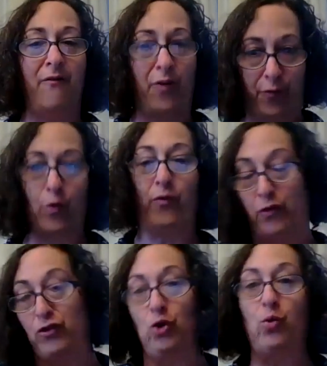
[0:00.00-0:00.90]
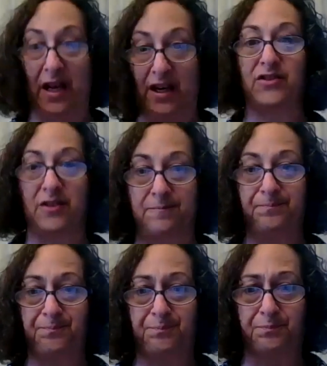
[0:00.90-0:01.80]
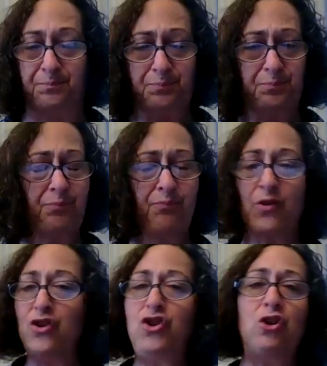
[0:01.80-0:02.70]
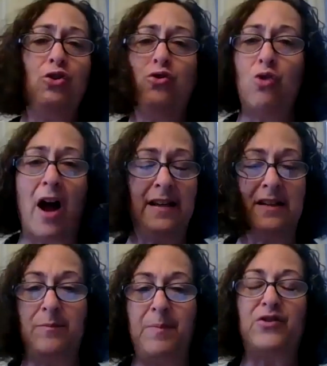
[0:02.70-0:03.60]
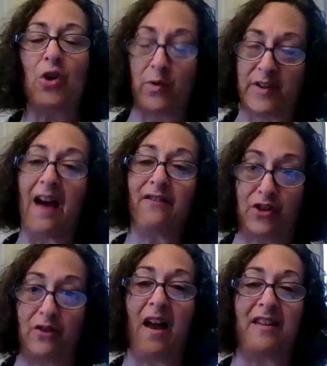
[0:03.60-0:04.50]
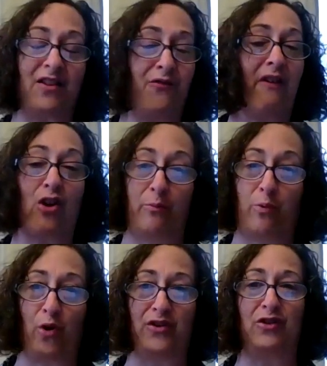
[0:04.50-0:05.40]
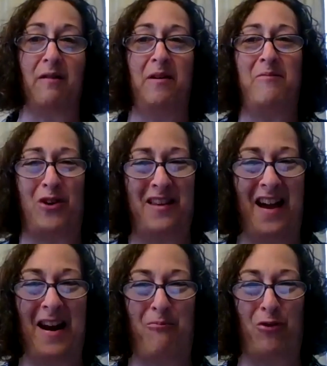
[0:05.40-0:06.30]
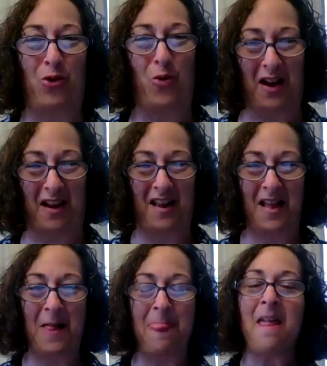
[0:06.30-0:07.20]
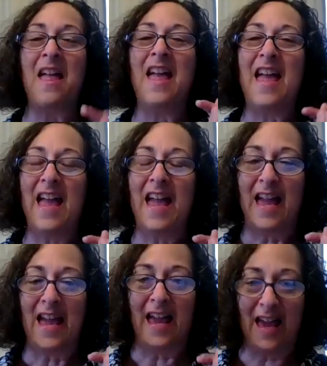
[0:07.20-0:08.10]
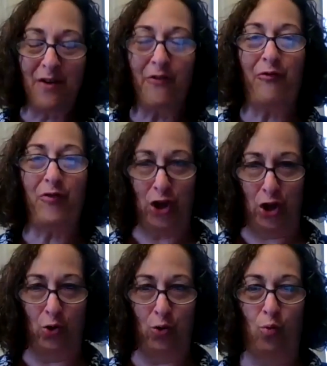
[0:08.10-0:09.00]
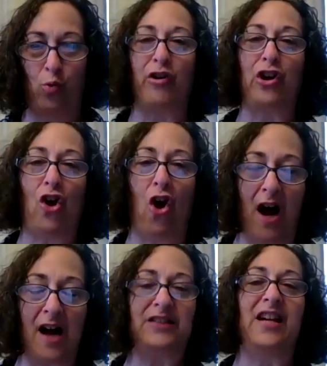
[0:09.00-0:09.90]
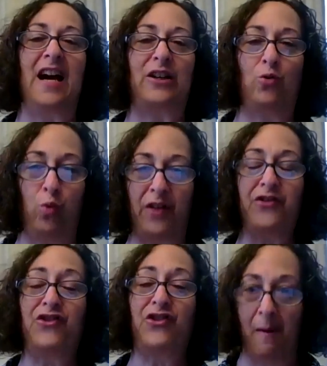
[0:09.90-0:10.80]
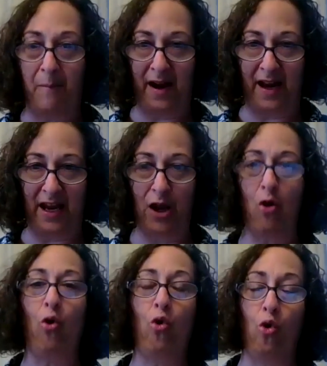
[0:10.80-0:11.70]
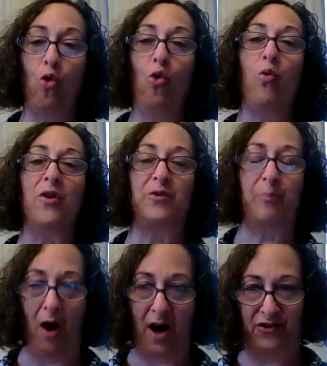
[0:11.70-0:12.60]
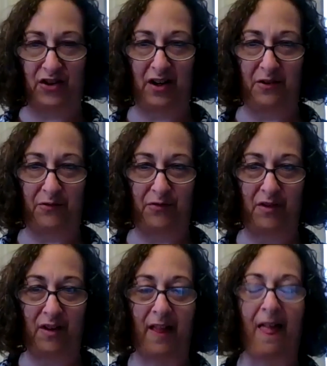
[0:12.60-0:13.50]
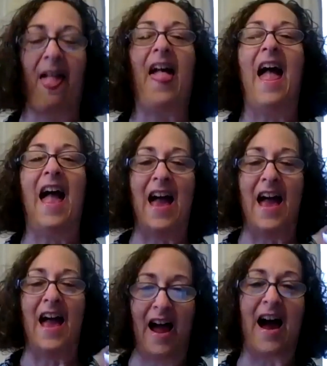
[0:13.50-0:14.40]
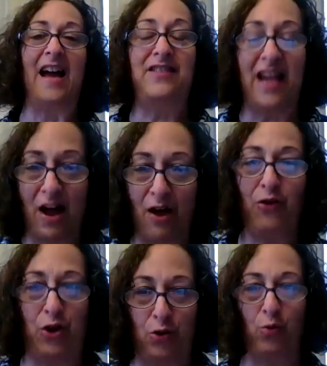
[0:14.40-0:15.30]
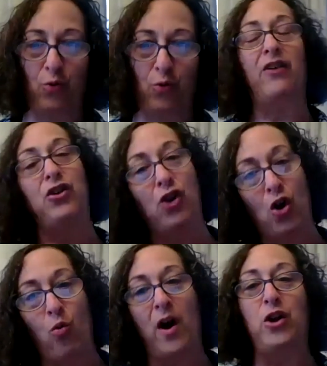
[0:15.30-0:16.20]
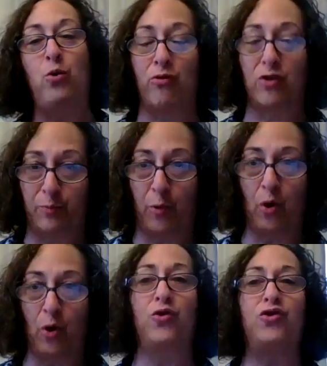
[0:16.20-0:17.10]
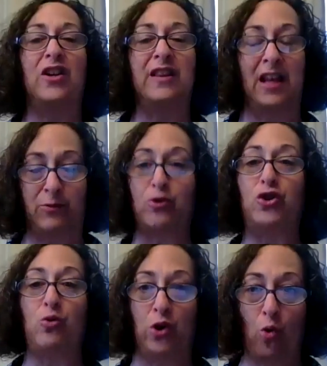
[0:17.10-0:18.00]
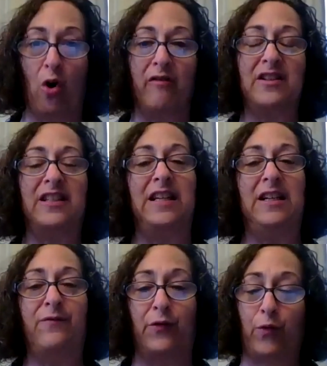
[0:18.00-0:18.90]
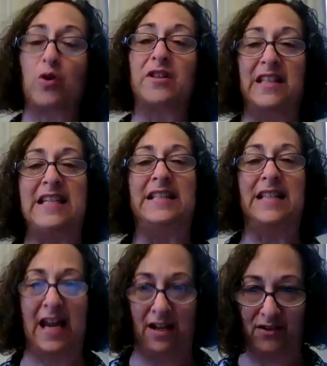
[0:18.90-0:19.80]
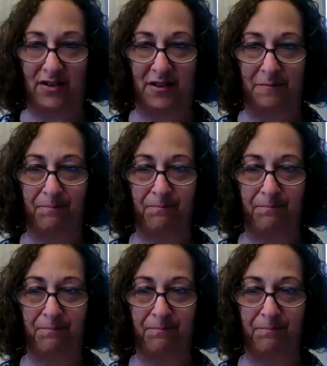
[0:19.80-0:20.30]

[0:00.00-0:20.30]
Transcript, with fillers: for, for, for two weeks so you do not need to, be, so, so that's a very good point. So let me bring that up real quick. If you were in contact with somebody who was positive, and I tell you, well, you know what, you were exposed, let's put you in quarantine for 14 days.